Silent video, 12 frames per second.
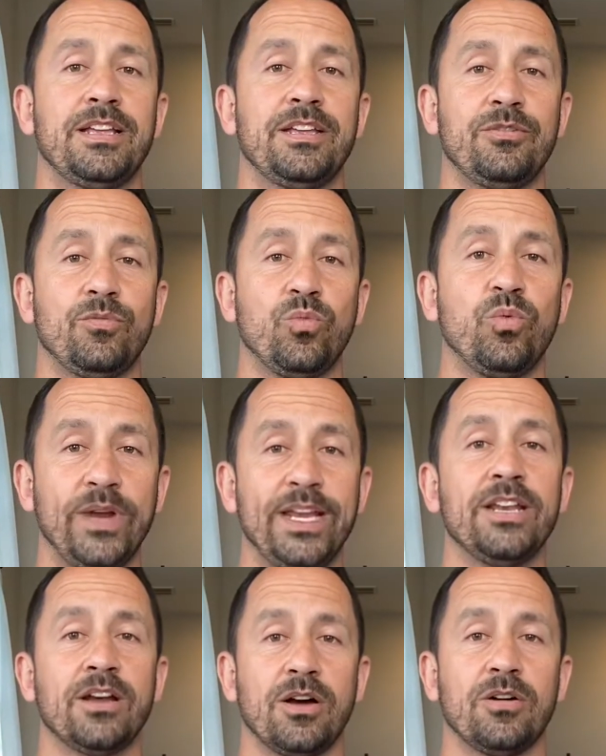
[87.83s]

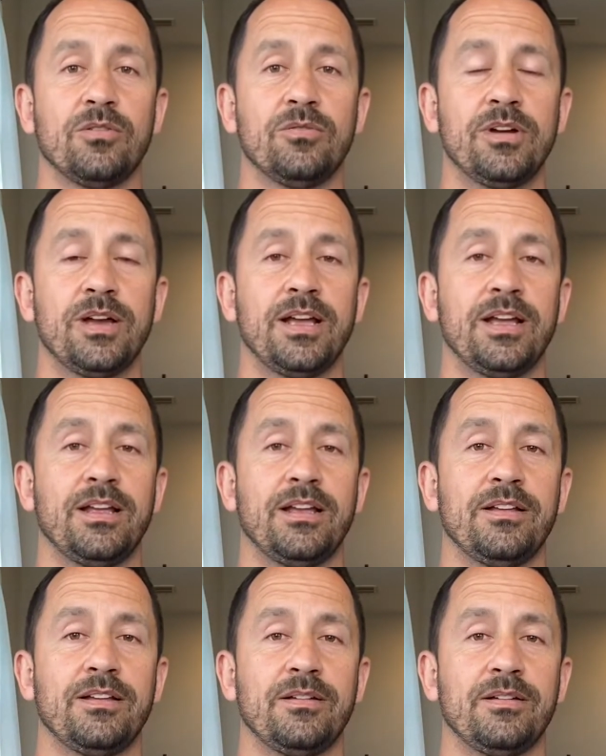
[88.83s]
We know,
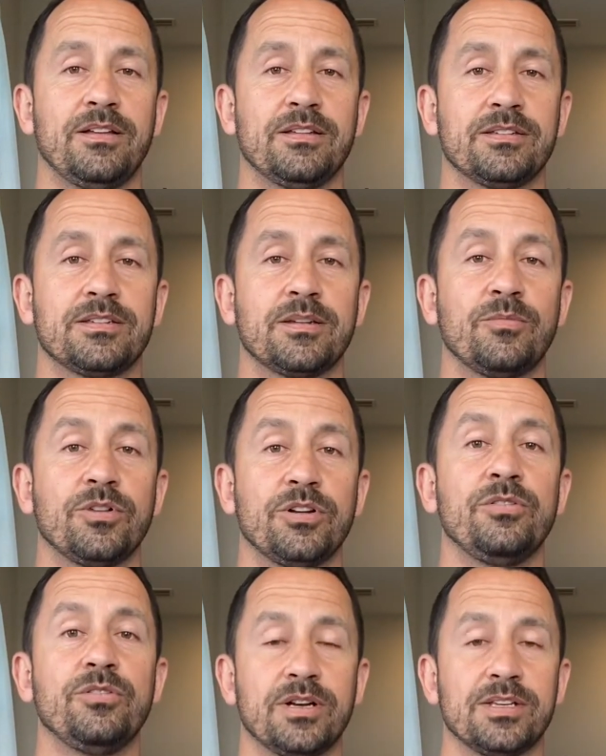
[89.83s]
as someone
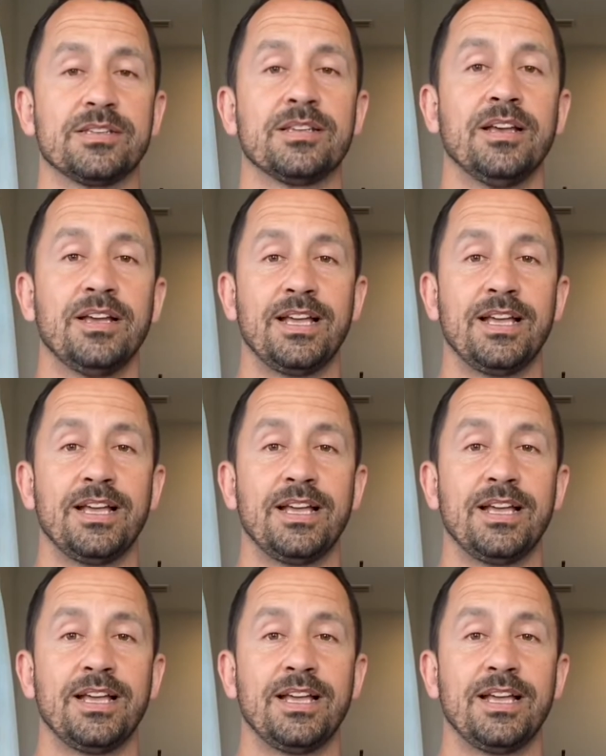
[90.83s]
who has